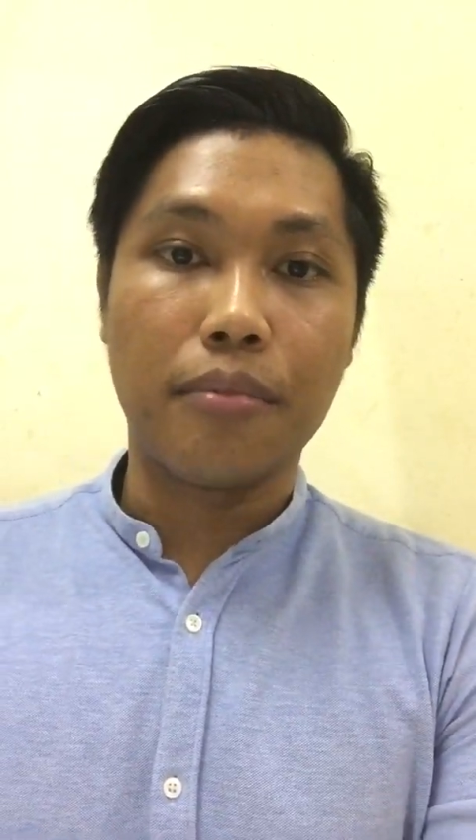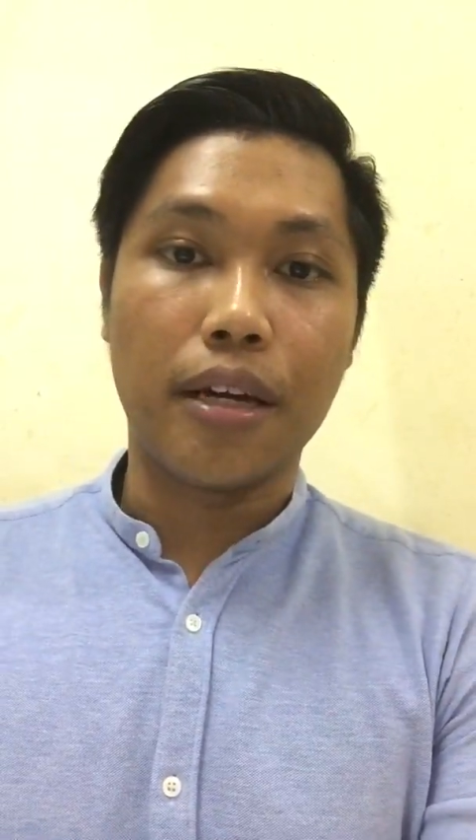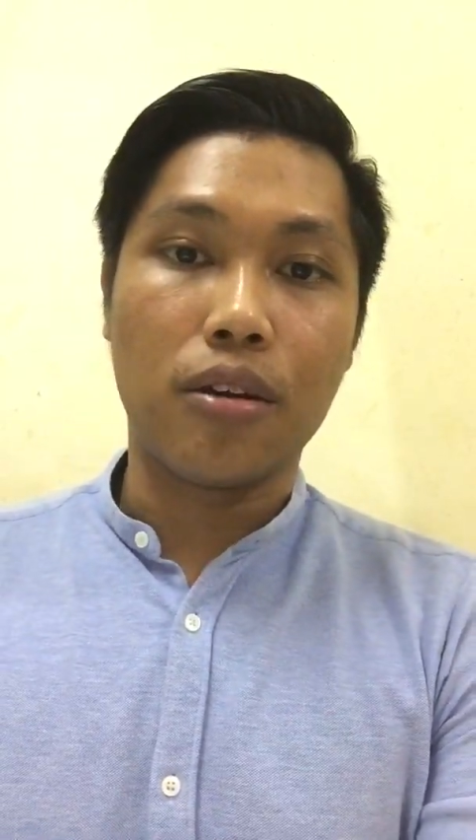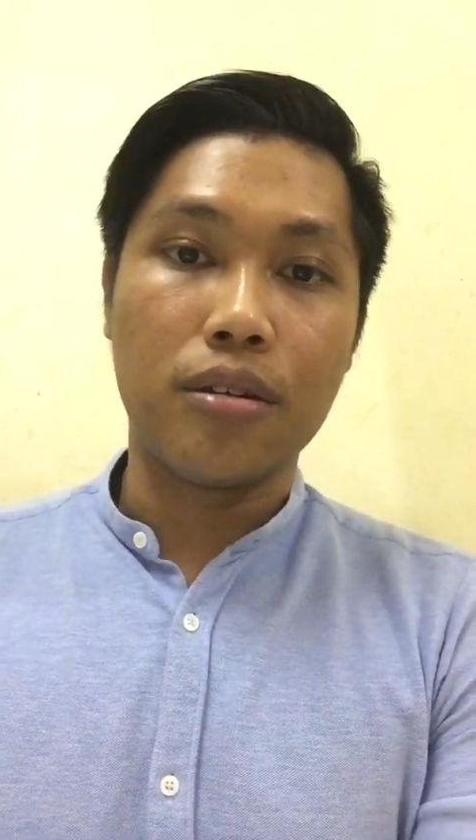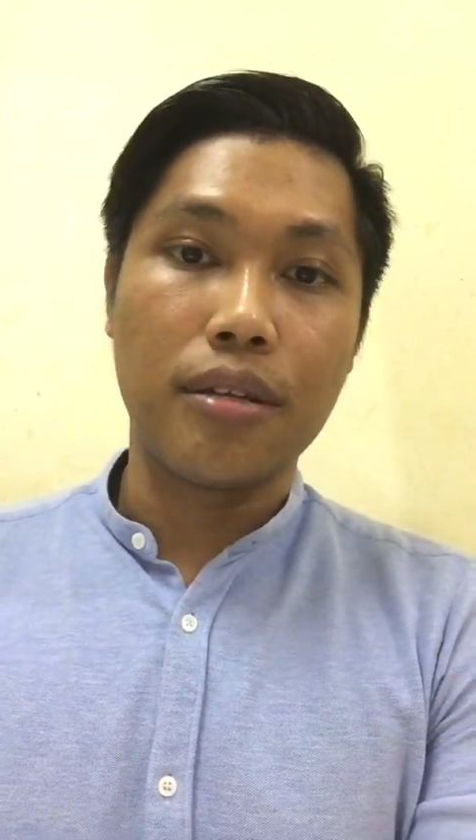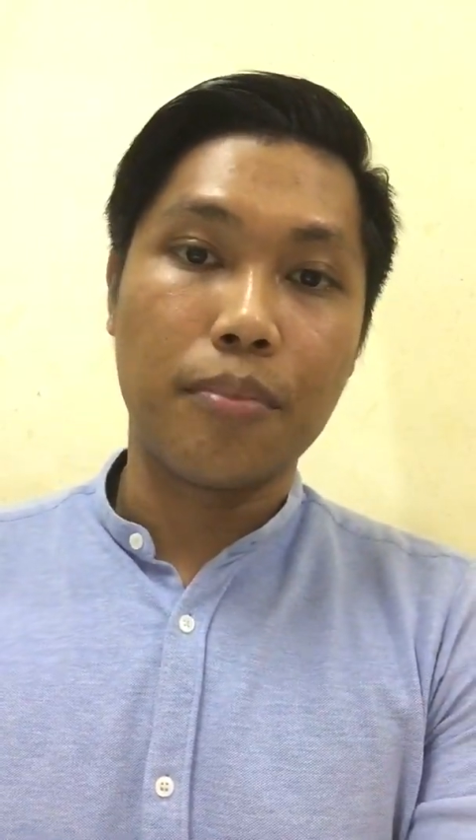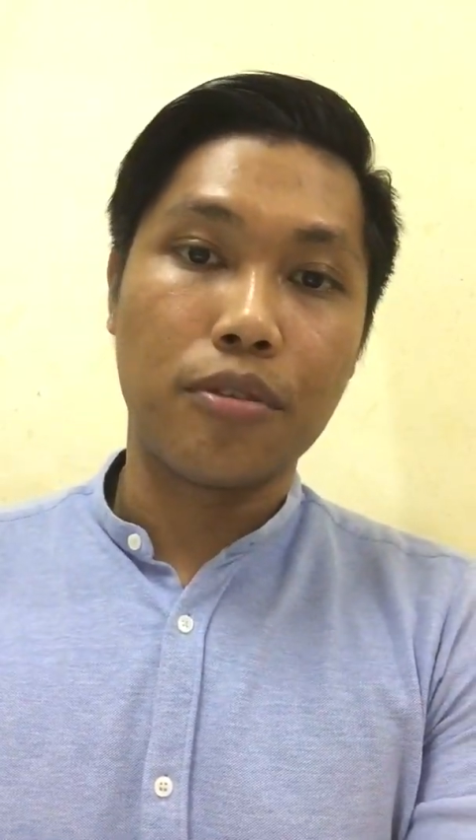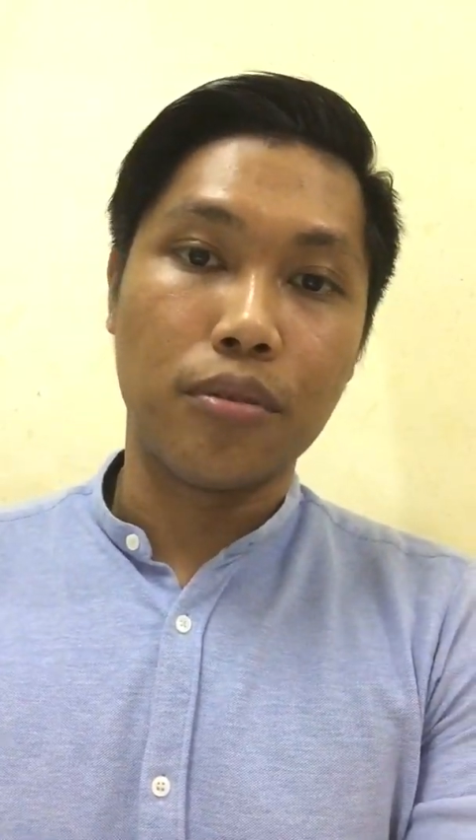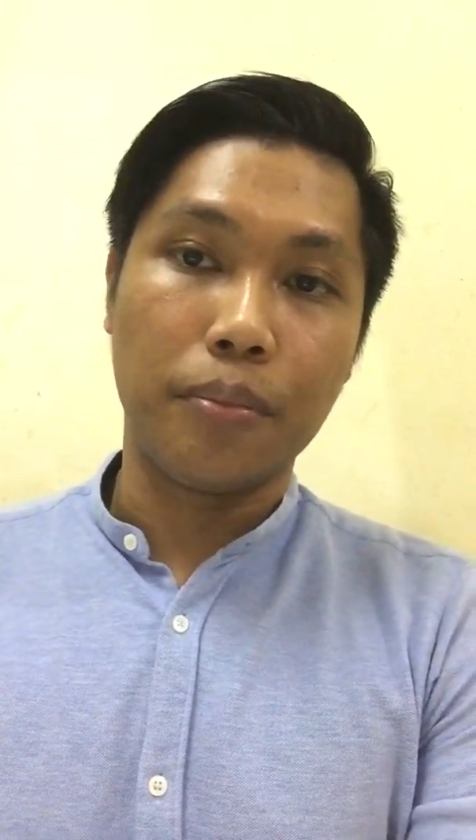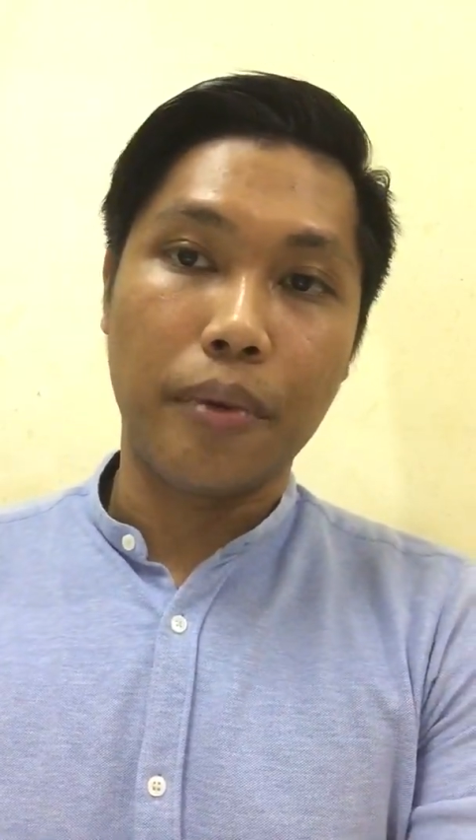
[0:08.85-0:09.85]
my
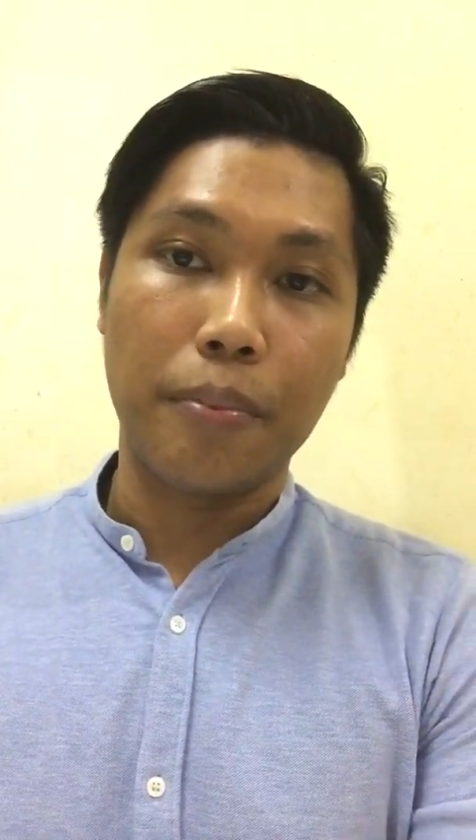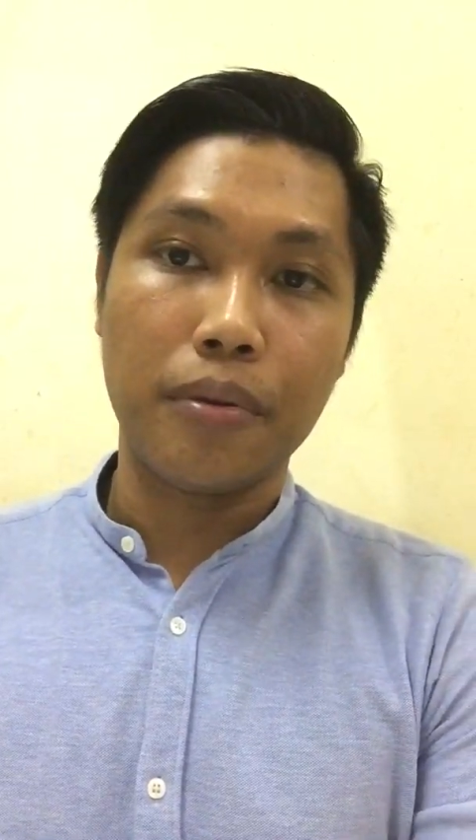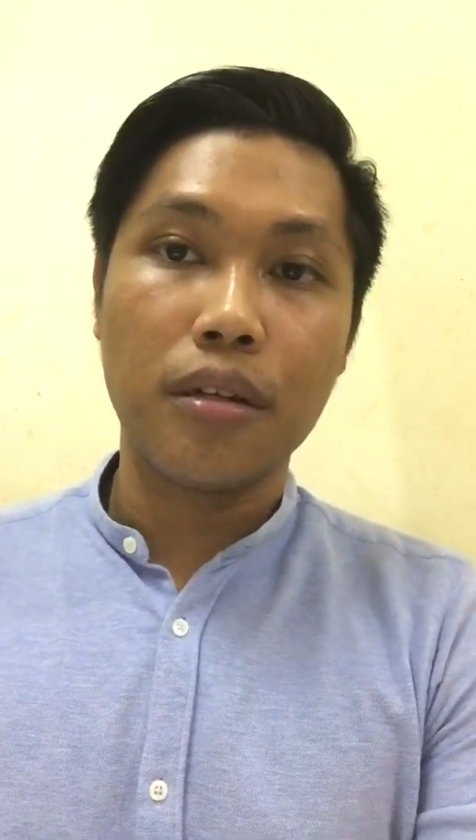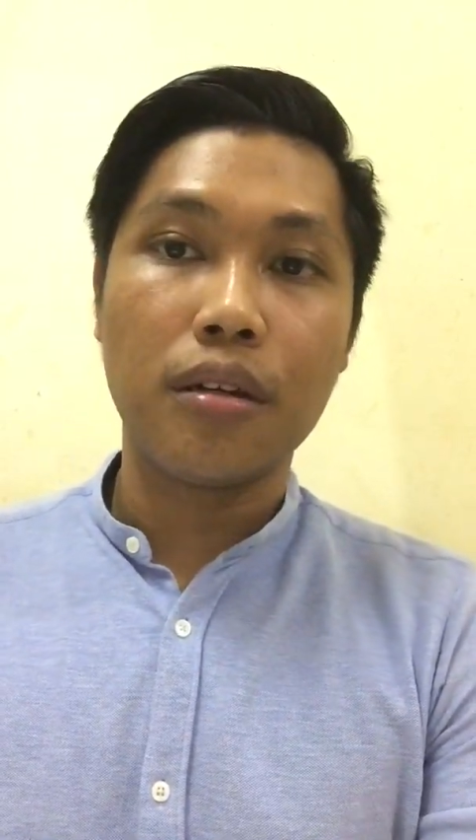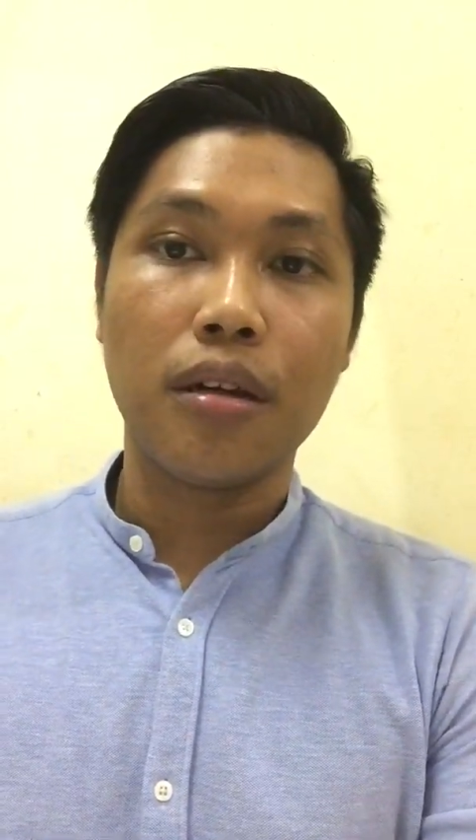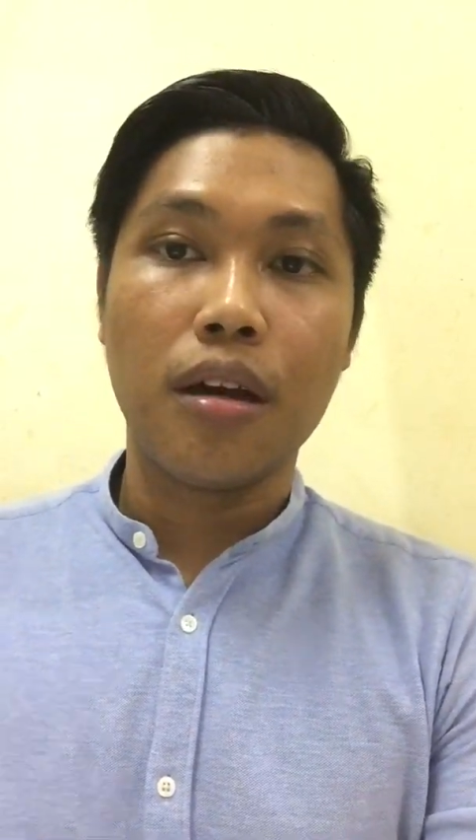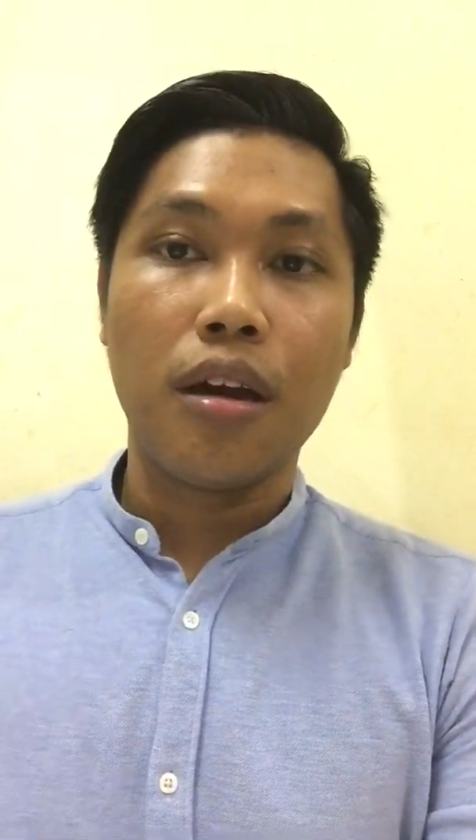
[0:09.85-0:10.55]
conceptual paper